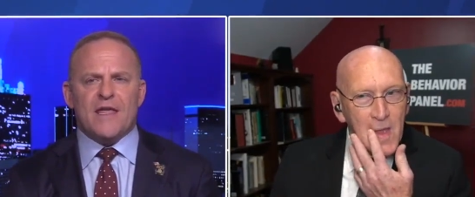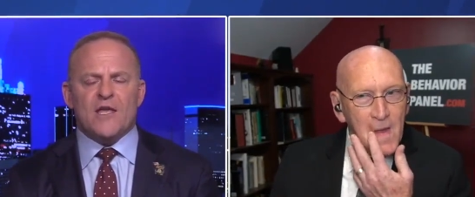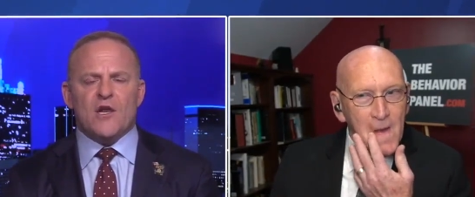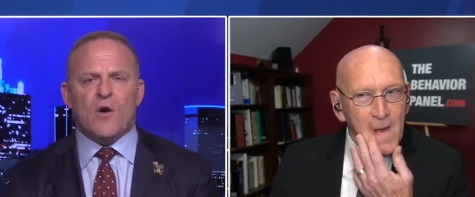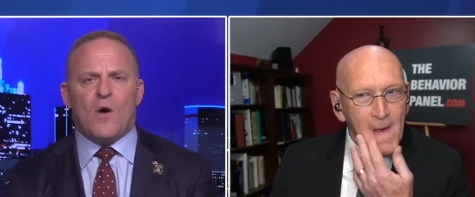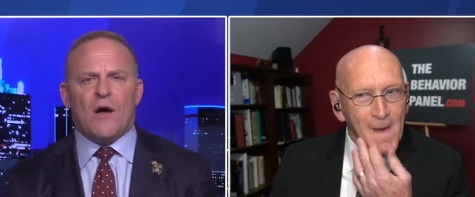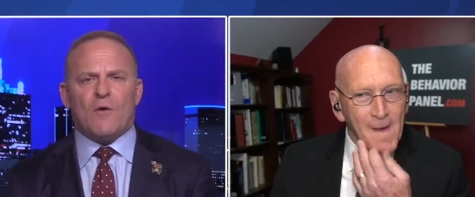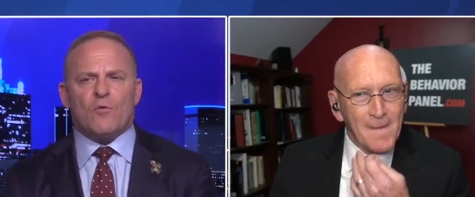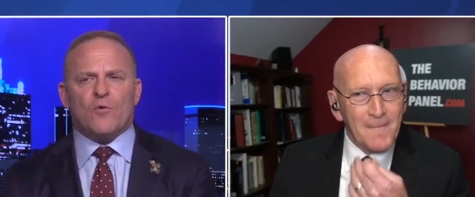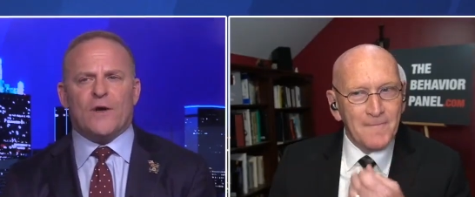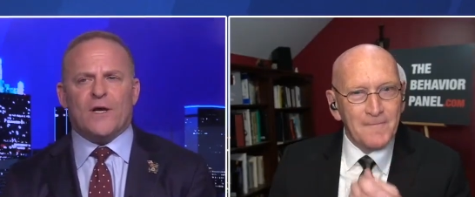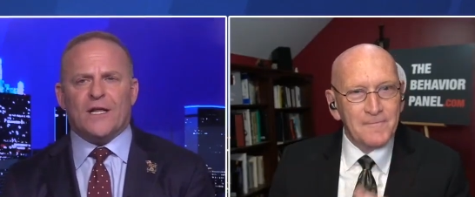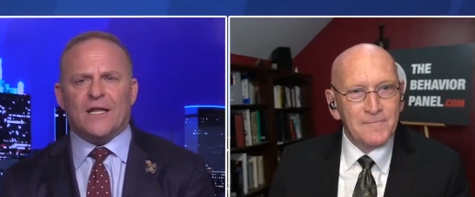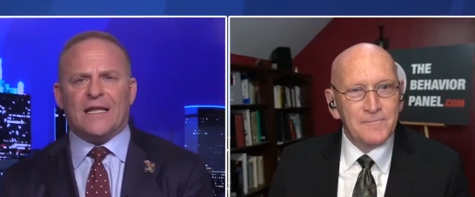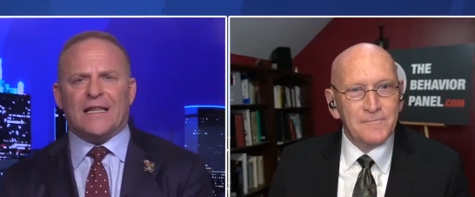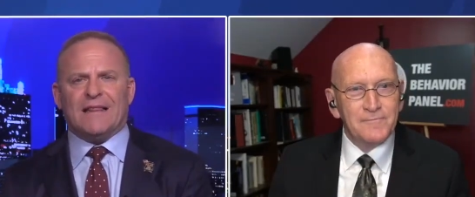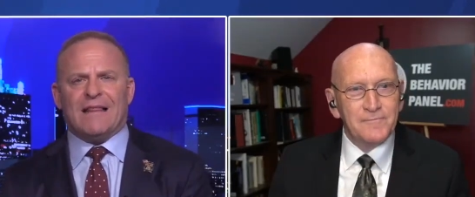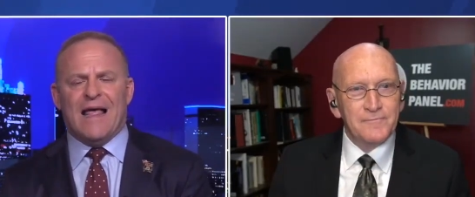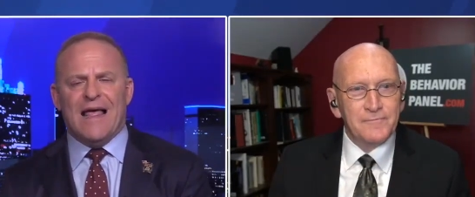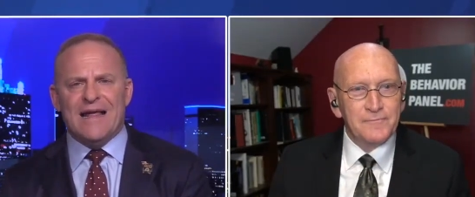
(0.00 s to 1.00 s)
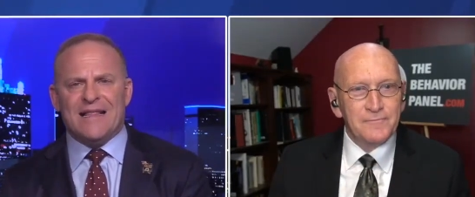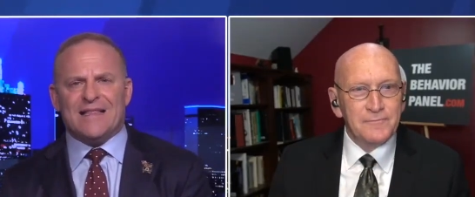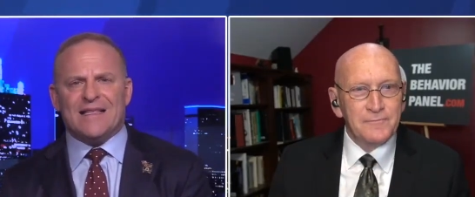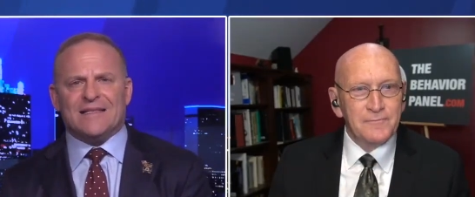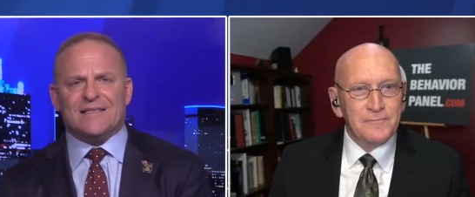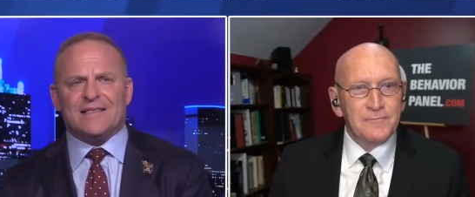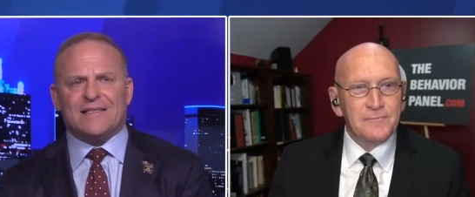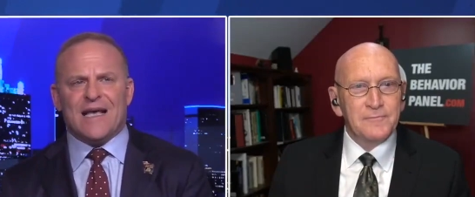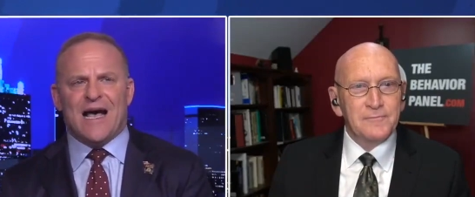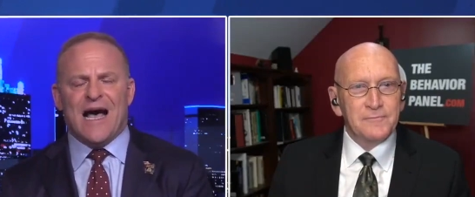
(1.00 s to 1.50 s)
Speaker 1: You know, I really like
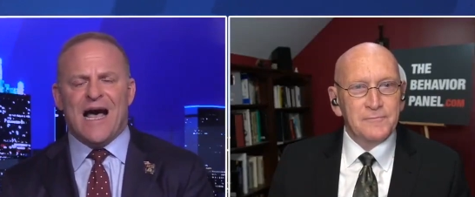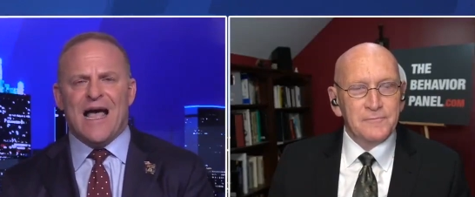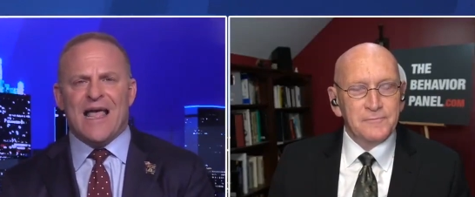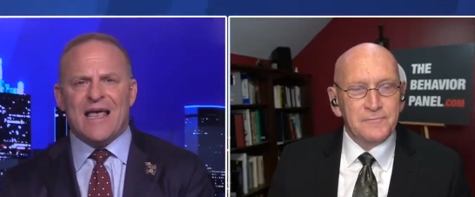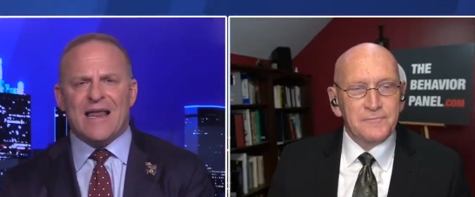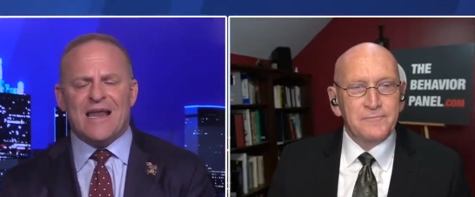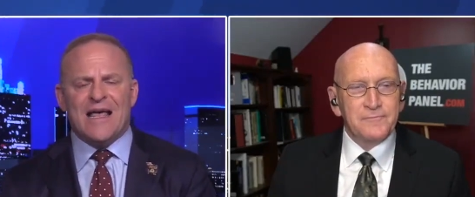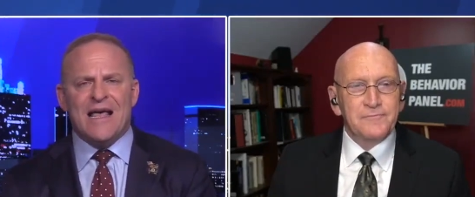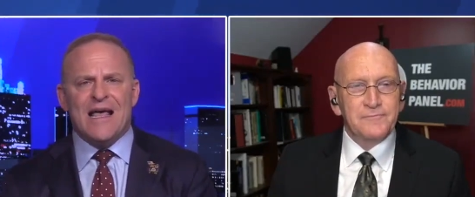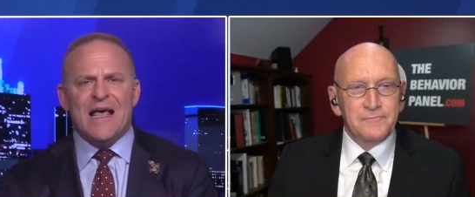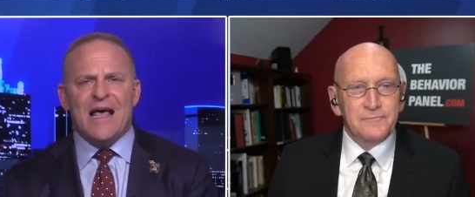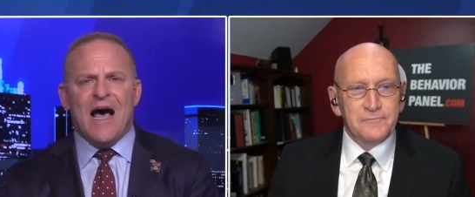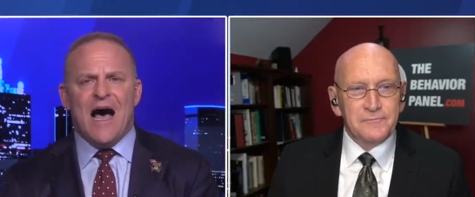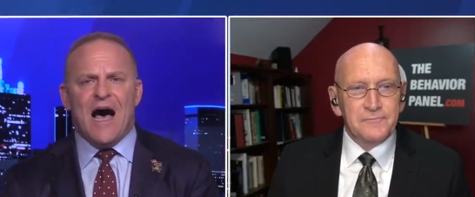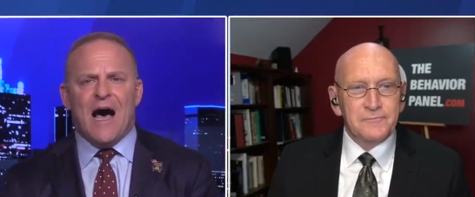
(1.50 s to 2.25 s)
this guy, and